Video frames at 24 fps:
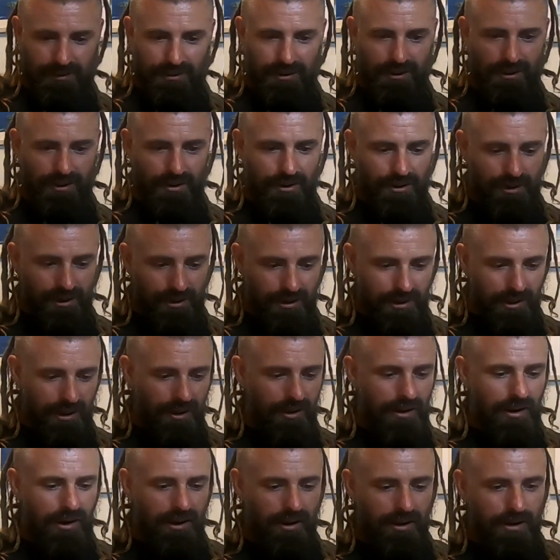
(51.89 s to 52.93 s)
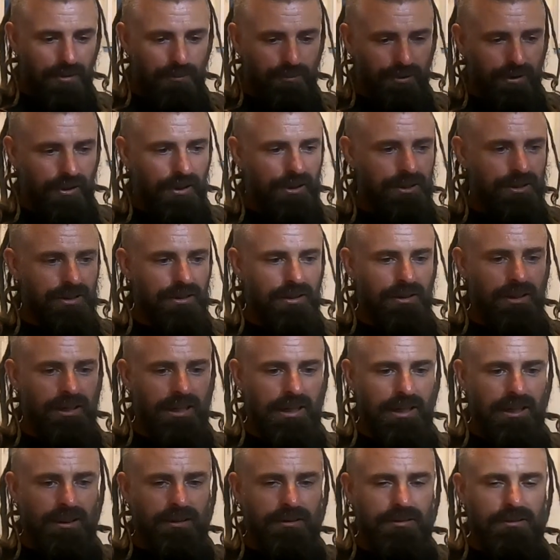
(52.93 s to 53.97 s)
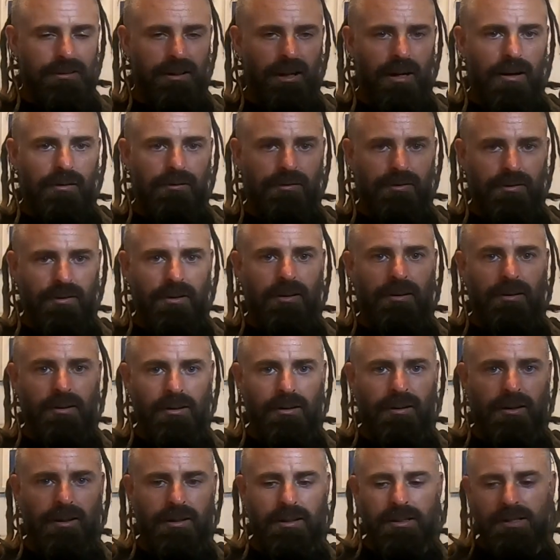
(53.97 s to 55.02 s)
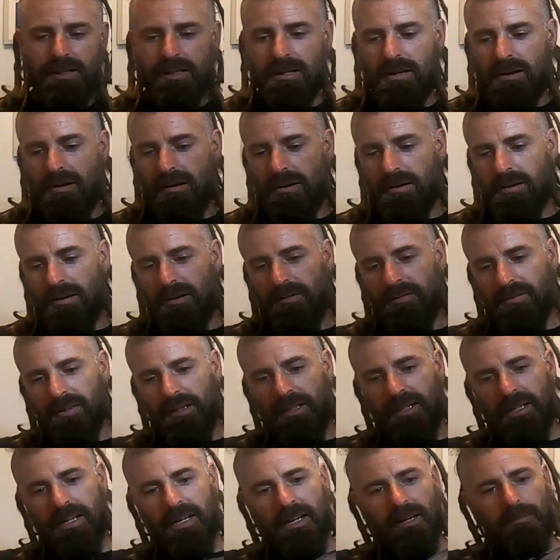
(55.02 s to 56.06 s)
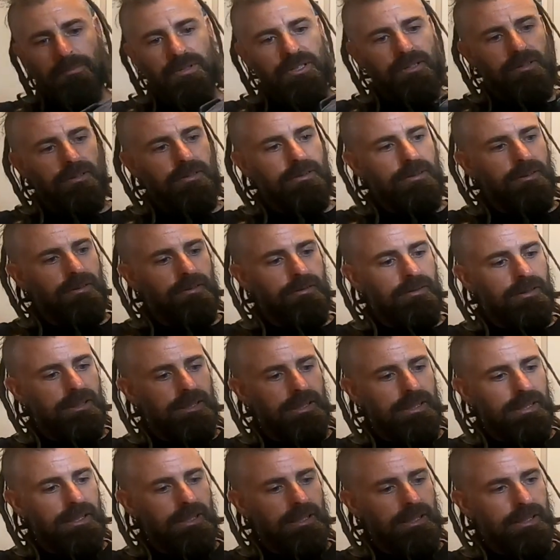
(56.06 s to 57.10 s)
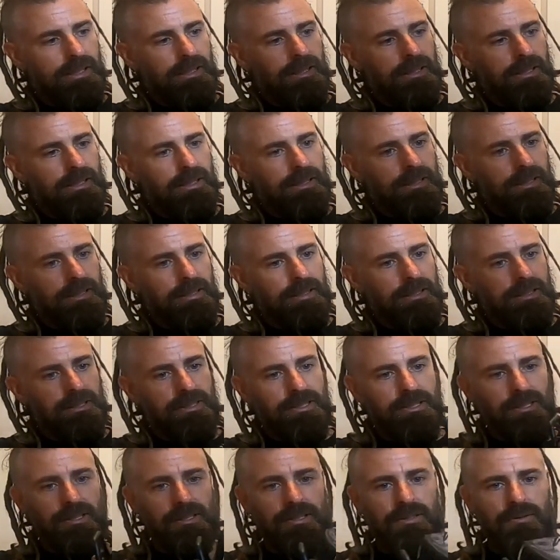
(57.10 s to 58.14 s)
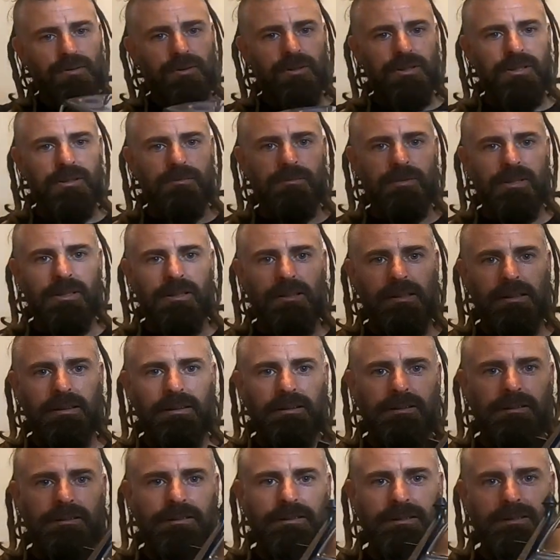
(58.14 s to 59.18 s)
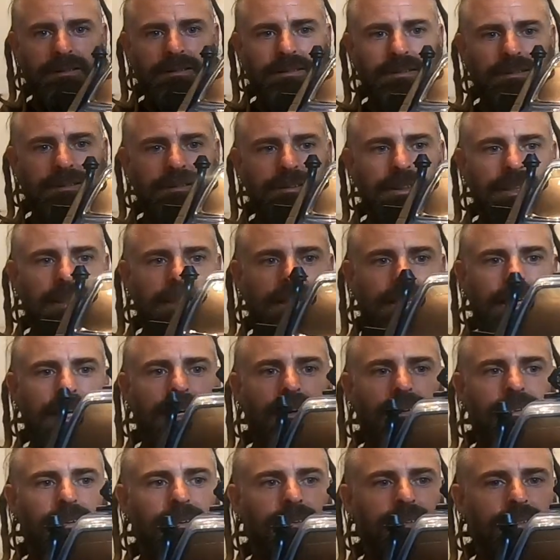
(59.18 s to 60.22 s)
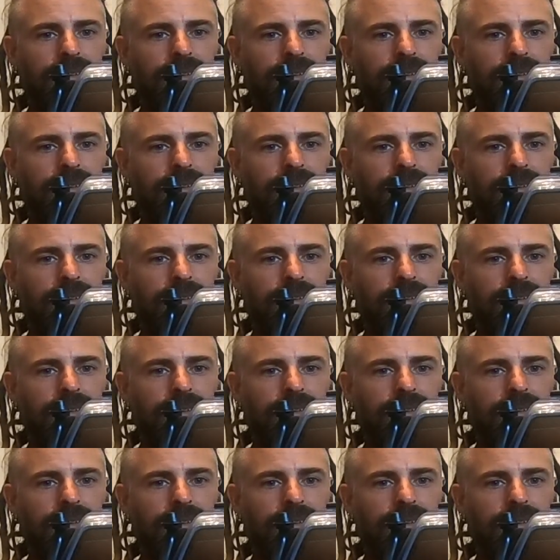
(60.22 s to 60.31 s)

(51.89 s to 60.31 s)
And I personally love the look of this car. I think it absolutely is just awesome. Check it out.